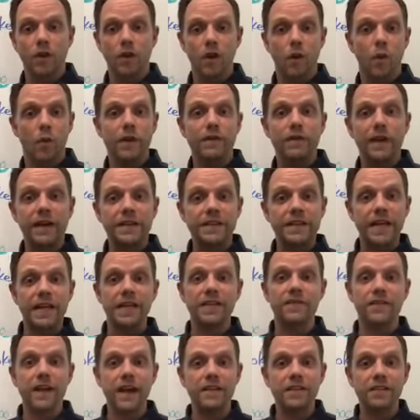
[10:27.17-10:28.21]
we've
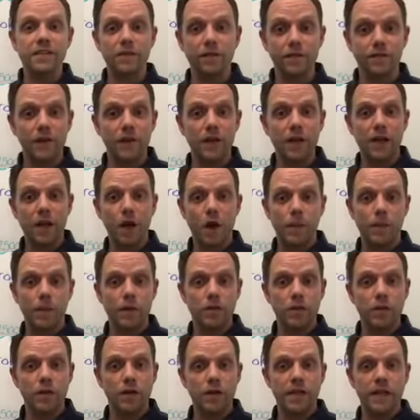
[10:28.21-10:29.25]
identified some funding
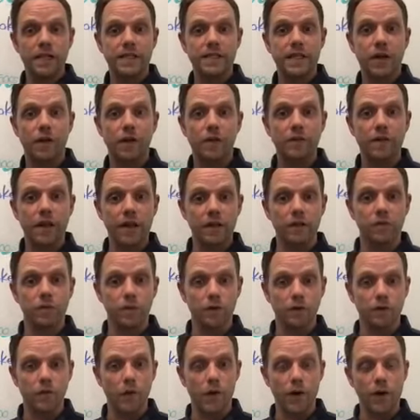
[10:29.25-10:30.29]
opportunities that are
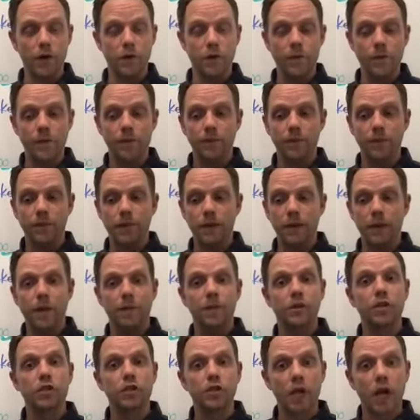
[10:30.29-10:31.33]
available for you,
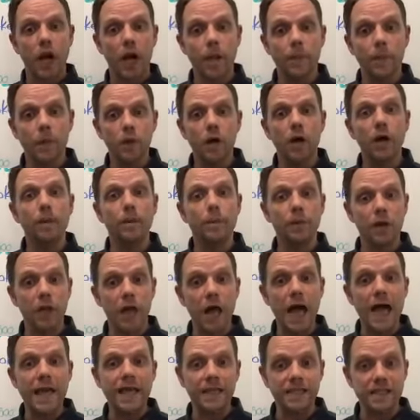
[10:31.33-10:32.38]
but there's a couple
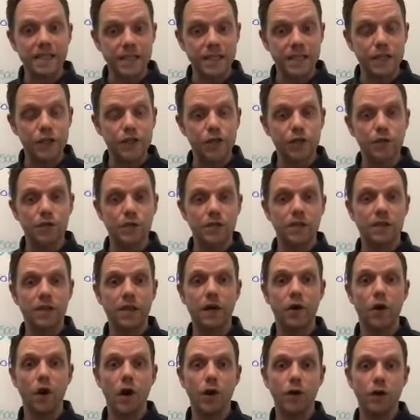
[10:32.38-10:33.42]
compliance issues
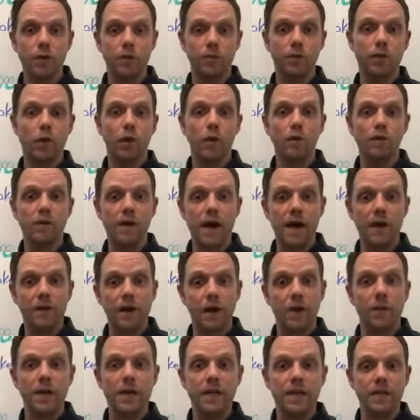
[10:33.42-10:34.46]
that are on your profile
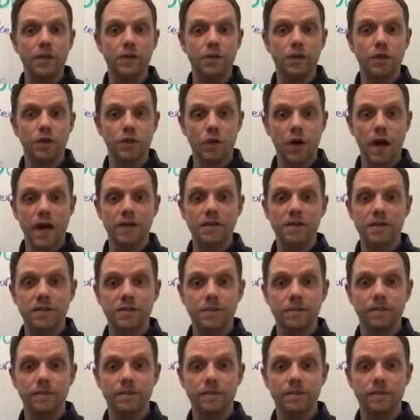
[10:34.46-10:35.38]
that we need to address.